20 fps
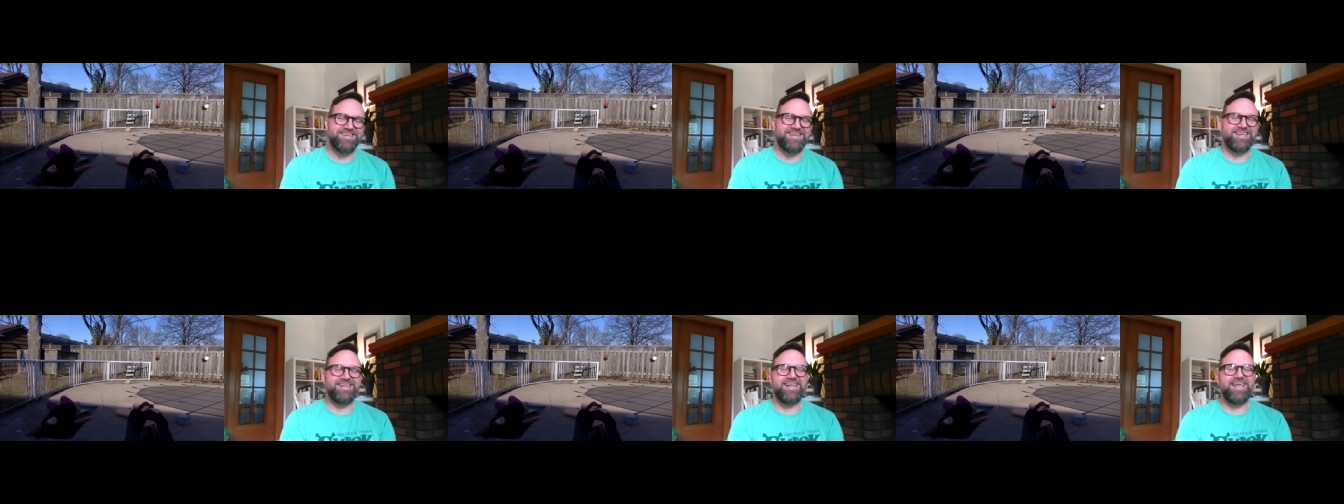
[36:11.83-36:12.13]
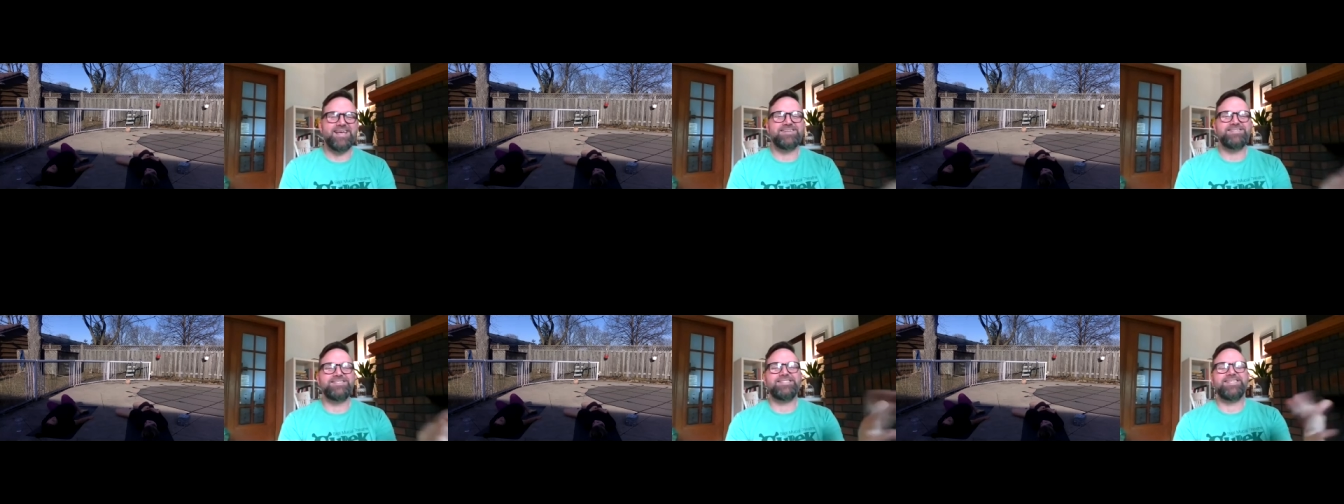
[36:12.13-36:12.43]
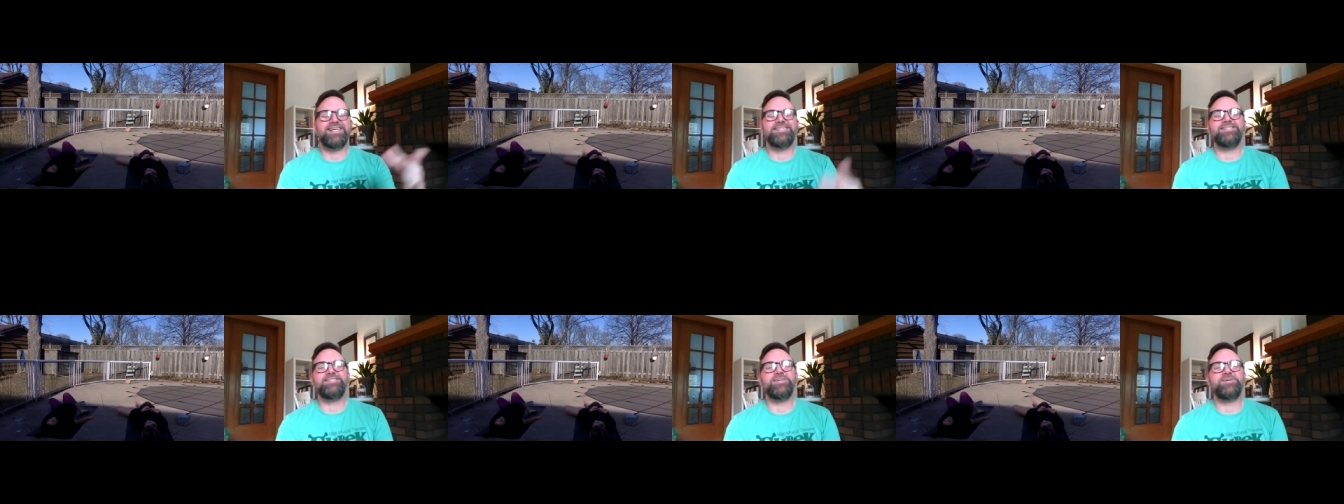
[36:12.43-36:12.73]
Inhale,
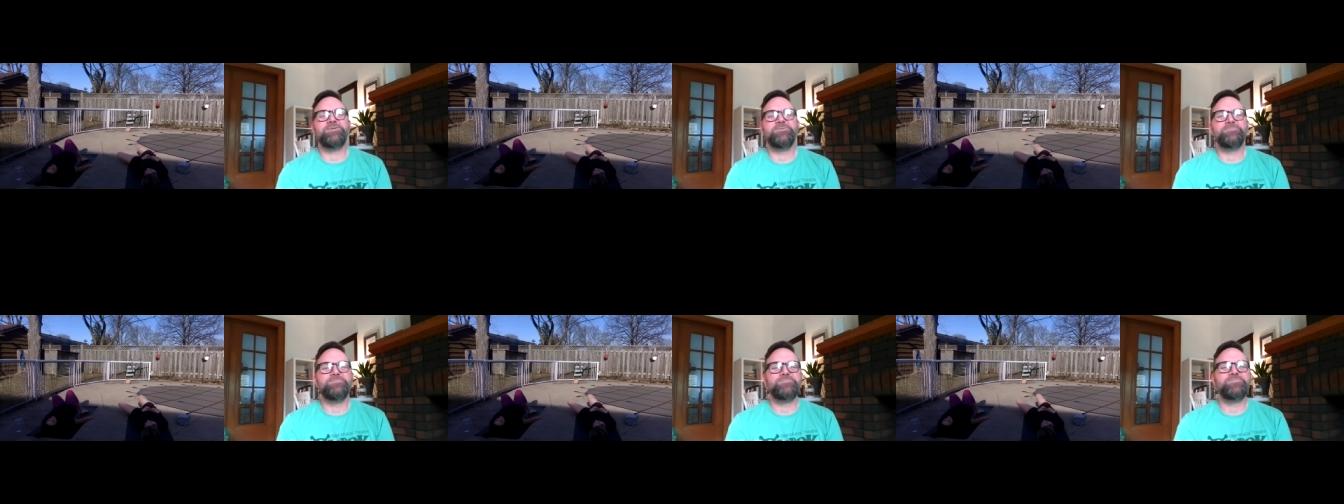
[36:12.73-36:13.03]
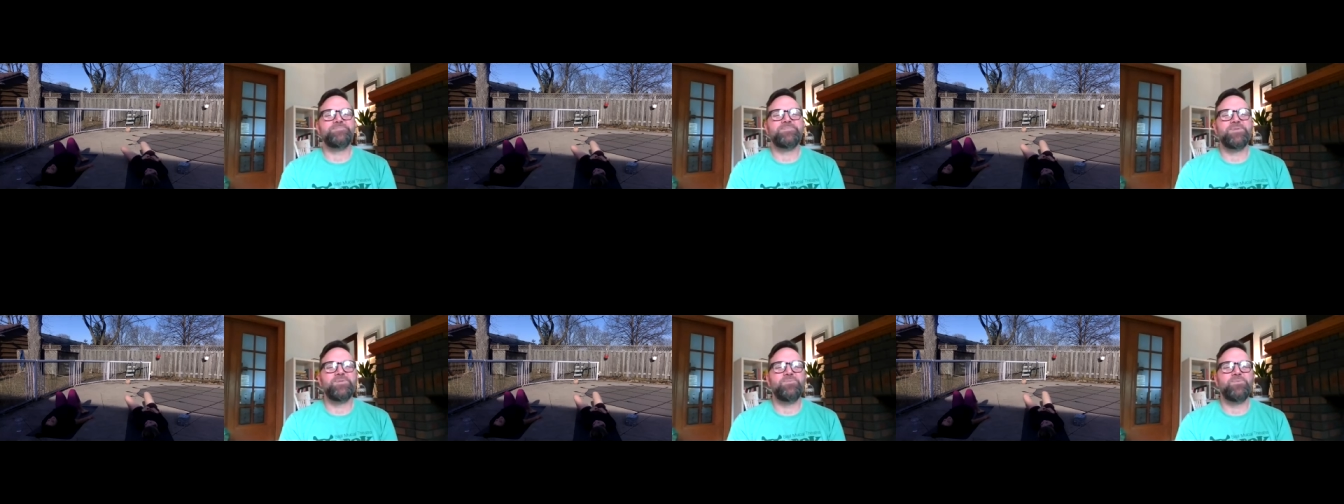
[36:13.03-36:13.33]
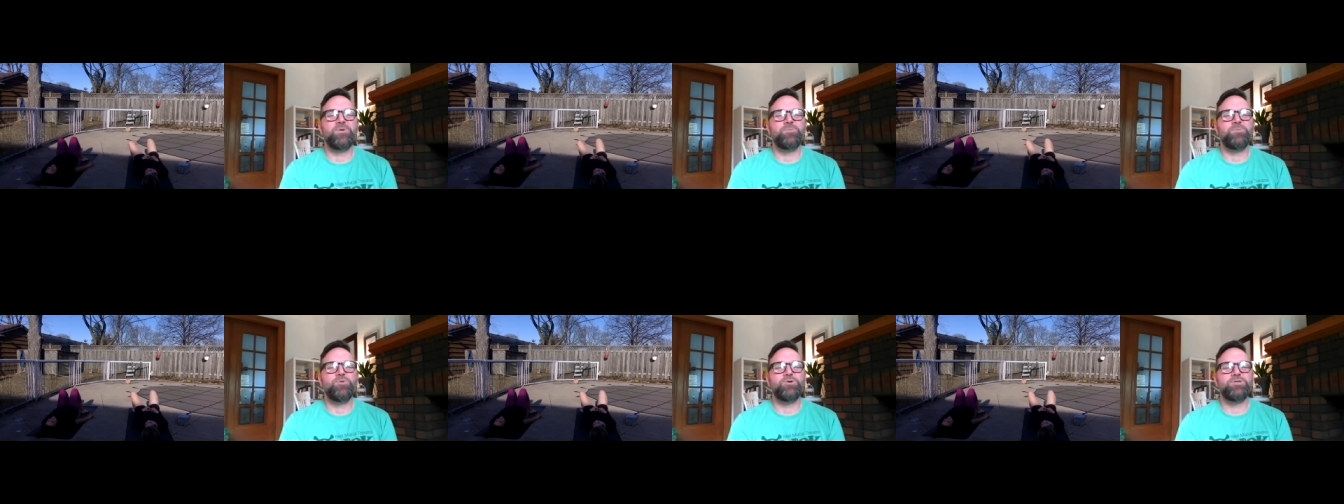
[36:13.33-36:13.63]
center.
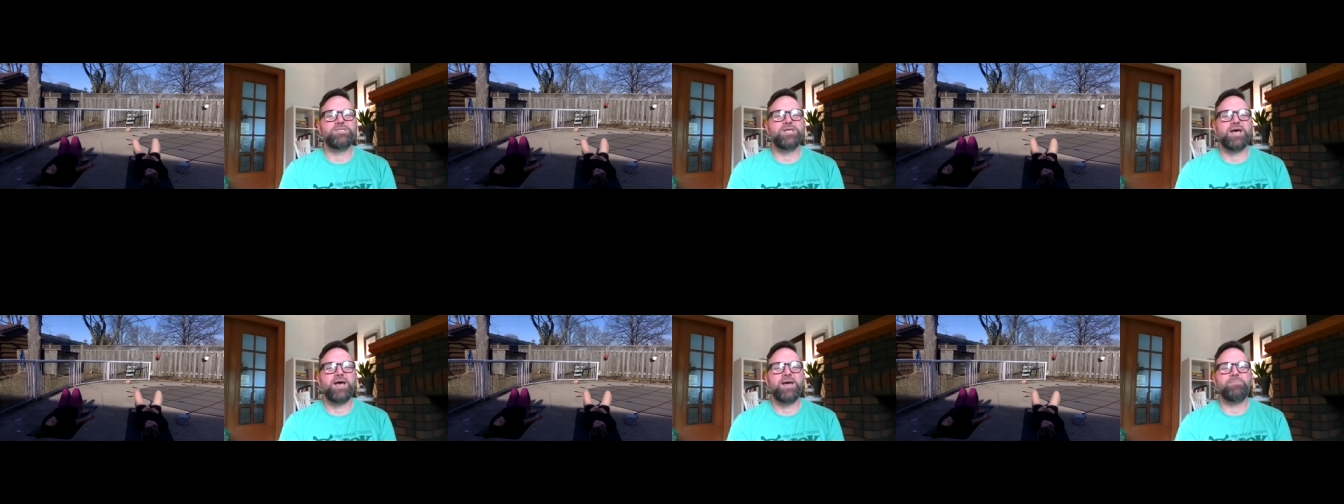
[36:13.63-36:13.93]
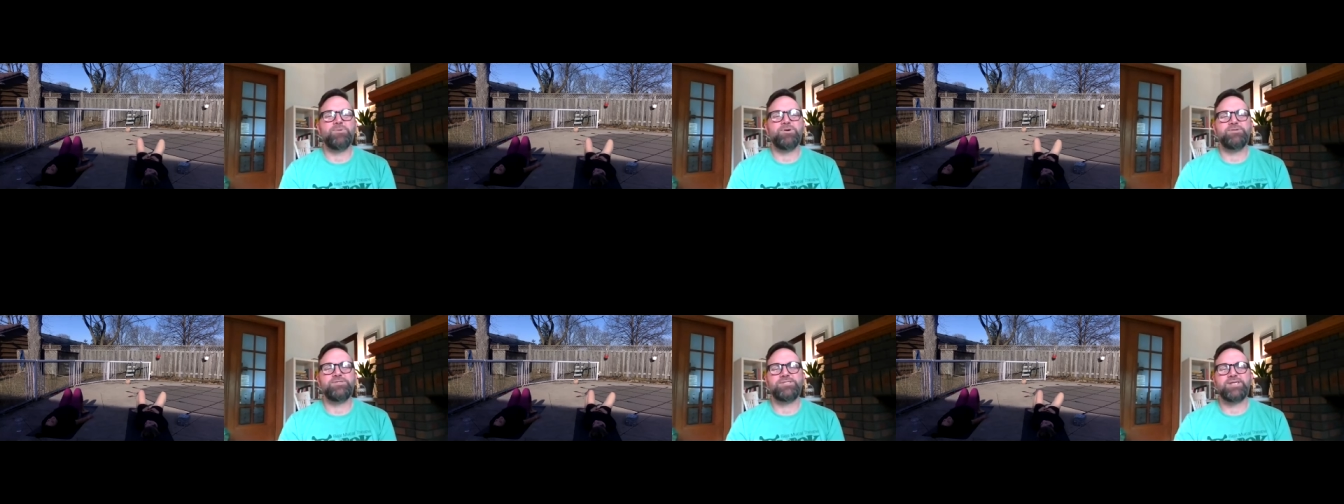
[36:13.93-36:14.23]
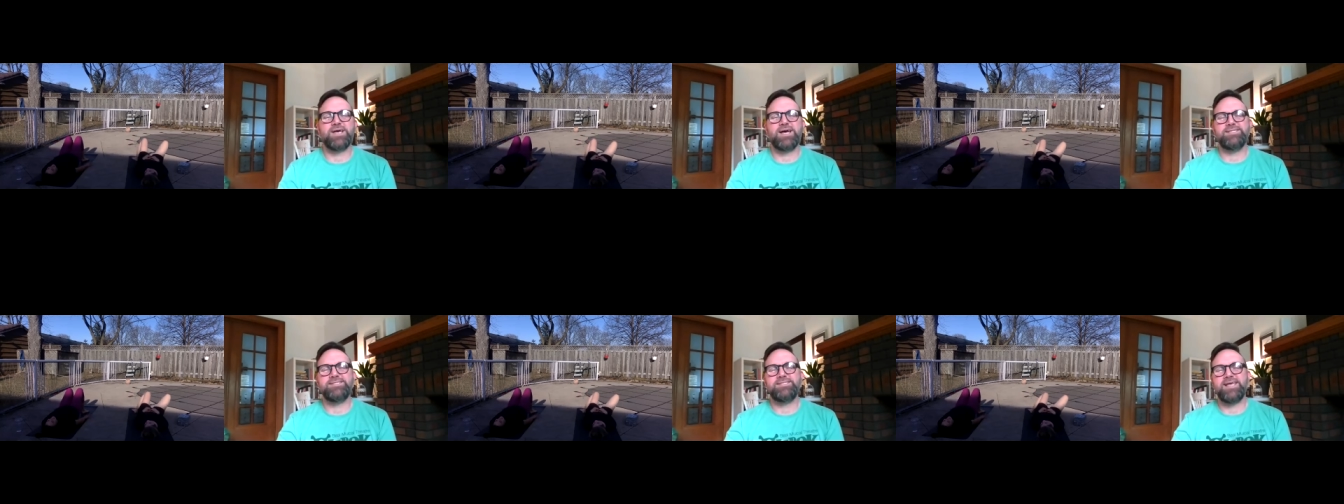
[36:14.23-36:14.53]
One more time, both
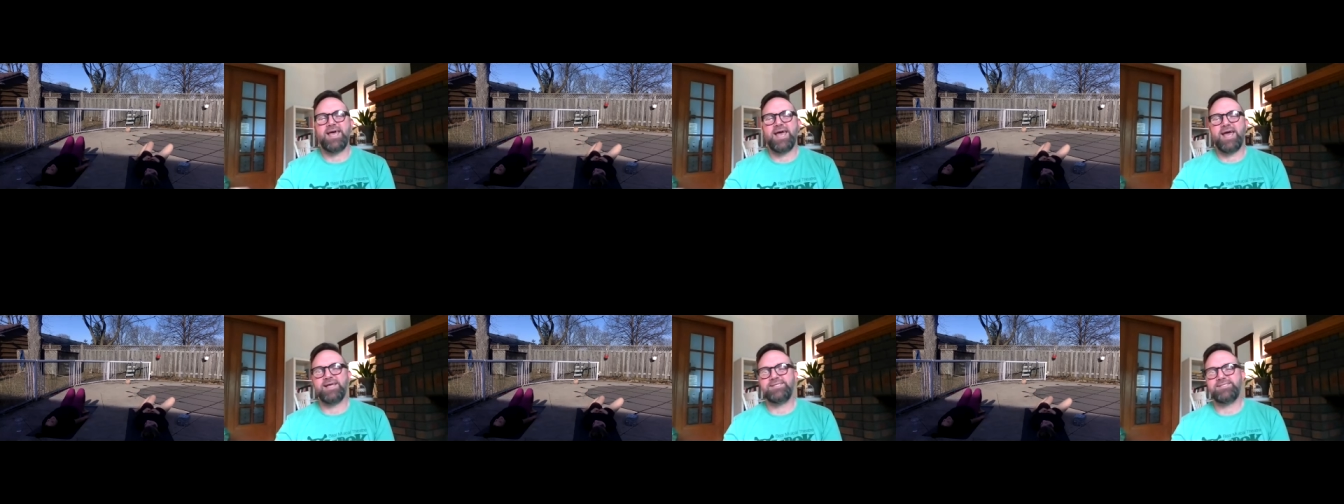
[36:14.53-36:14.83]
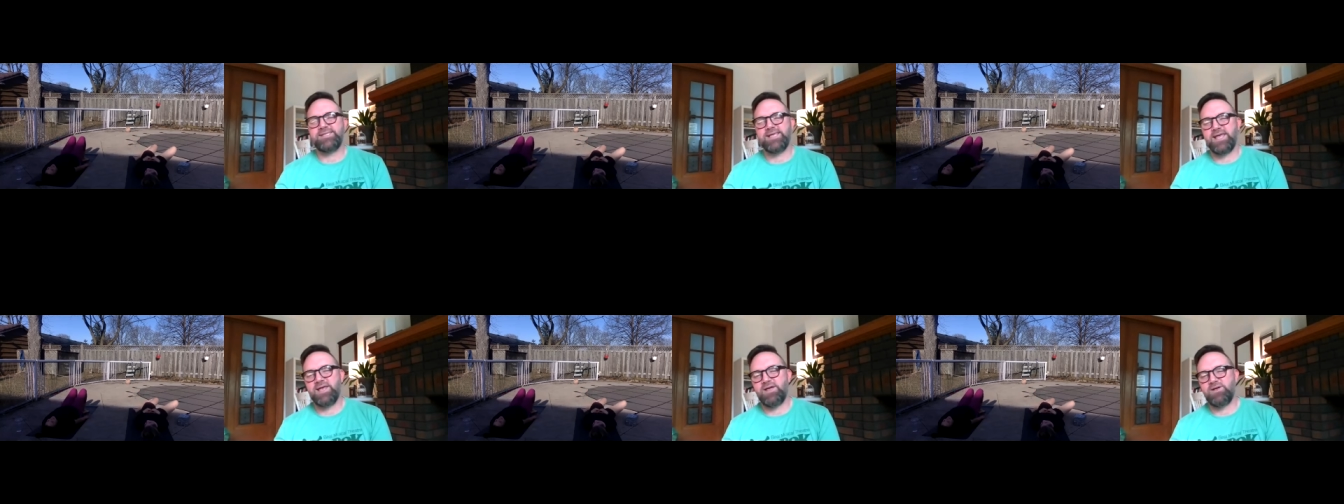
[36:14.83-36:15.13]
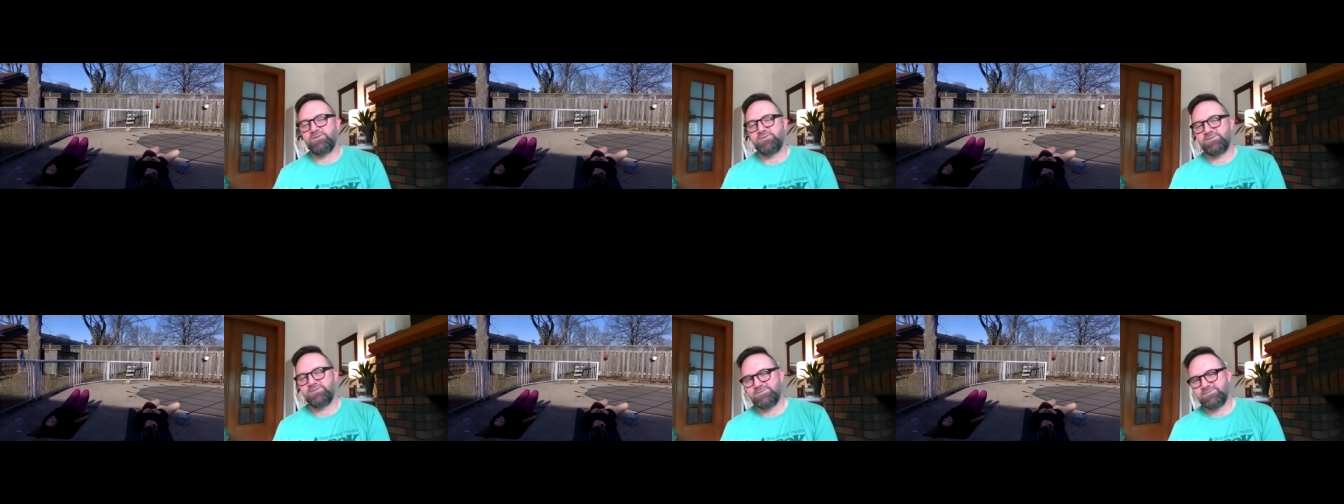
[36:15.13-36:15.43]
sides.
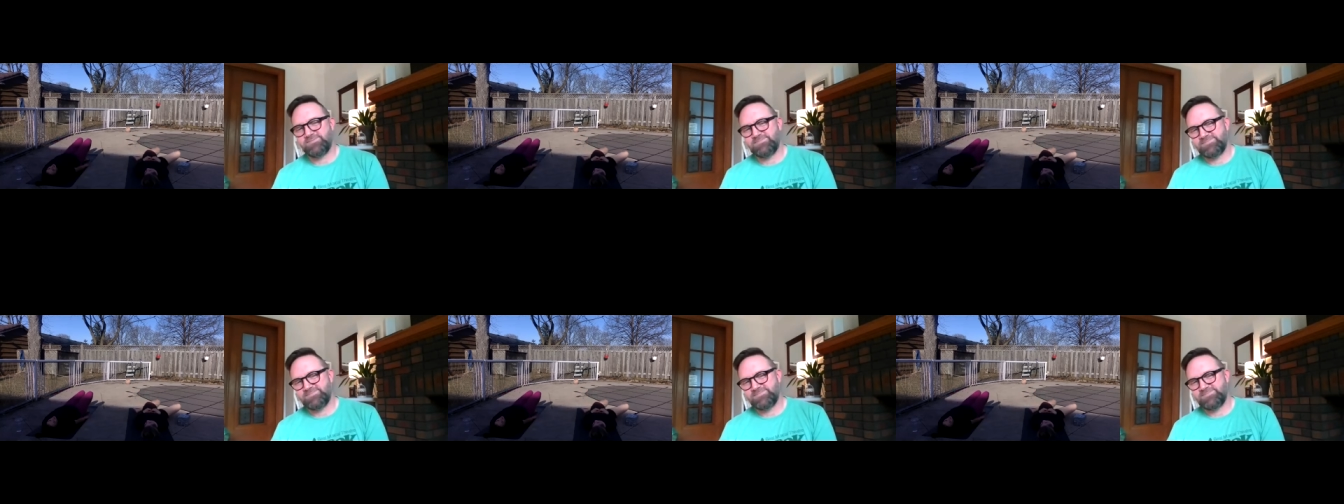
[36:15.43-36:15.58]
Exhale.